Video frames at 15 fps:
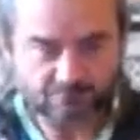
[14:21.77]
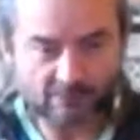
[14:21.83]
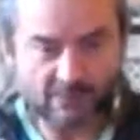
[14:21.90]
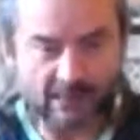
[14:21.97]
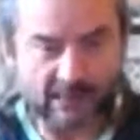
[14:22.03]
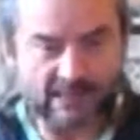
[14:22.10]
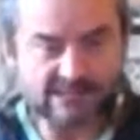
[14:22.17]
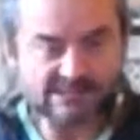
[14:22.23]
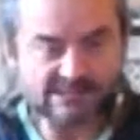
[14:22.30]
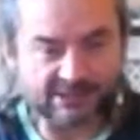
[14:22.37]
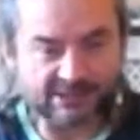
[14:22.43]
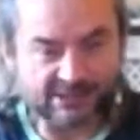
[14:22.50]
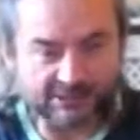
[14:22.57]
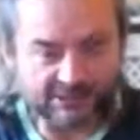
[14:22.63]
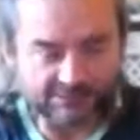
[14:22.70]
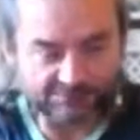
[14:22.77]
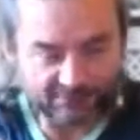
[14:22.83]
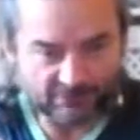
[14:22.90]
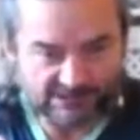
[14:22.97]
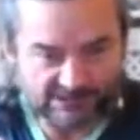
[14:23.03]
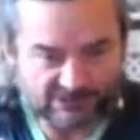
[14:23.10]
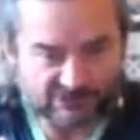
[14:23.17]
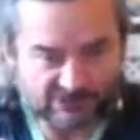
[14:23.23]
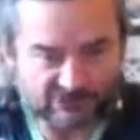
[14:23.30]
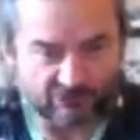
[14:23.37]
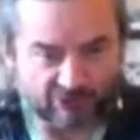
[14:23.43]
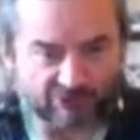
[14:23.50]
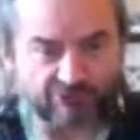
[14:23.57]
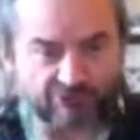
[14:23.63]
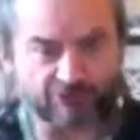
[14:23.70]
it's um it's a sort
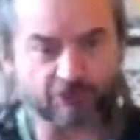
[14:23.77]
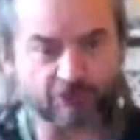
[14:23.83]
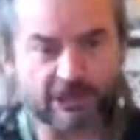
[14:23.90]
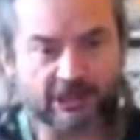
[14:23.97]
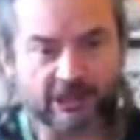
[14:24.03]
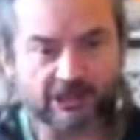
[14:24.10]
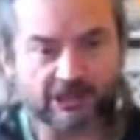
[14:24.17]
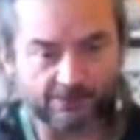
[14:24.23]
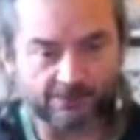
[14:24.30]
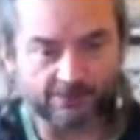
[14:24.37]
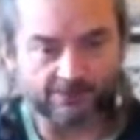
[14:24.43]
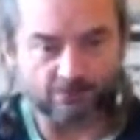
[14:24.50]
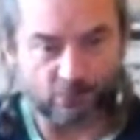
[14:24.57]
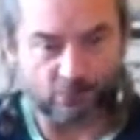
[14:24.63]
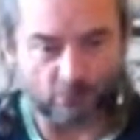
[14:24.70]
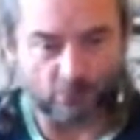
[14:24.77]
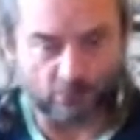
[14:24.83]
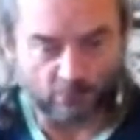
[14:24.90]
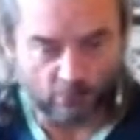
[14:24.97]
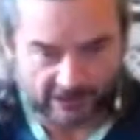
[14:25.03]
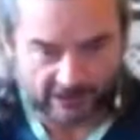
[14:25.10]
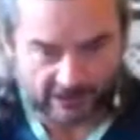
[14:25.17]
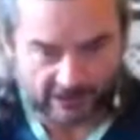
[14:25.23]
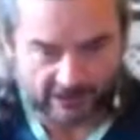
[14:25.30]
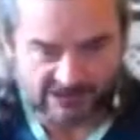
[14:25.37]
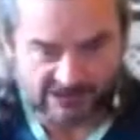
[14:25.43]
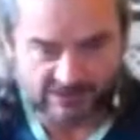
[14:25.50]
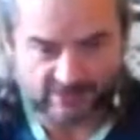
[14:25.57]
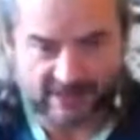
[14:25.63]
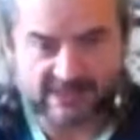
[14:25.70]
of a freedom. We, we, uh,
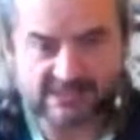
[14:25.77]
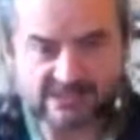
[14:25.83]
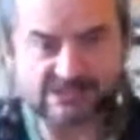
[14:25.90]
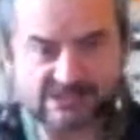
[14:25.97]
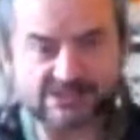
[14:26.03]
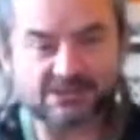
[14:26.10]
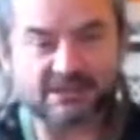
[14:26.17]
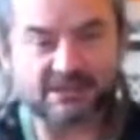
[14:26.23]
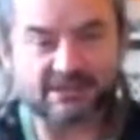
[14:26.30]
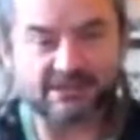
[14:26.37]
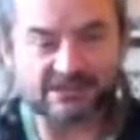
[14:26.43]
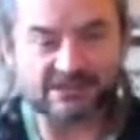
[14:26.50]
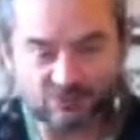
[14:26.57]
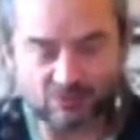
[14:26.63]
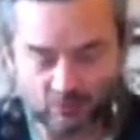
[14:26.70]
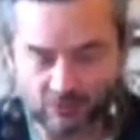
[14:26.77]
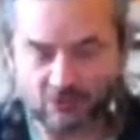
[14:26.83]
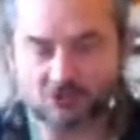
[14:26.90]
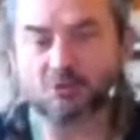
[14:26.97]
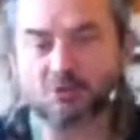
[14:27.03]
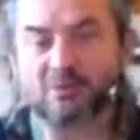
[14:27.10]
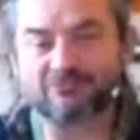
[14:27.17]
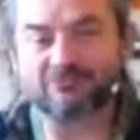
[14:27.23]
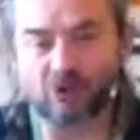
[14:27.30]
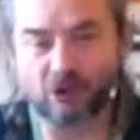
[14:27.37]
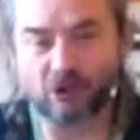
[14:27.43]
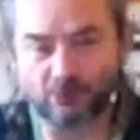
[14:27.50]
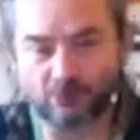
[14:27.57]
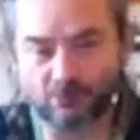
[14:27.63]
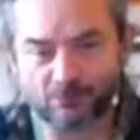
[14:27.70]
space. It's we're not talking about
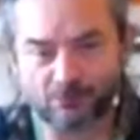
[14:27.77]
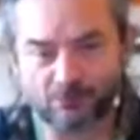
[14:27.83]
volume.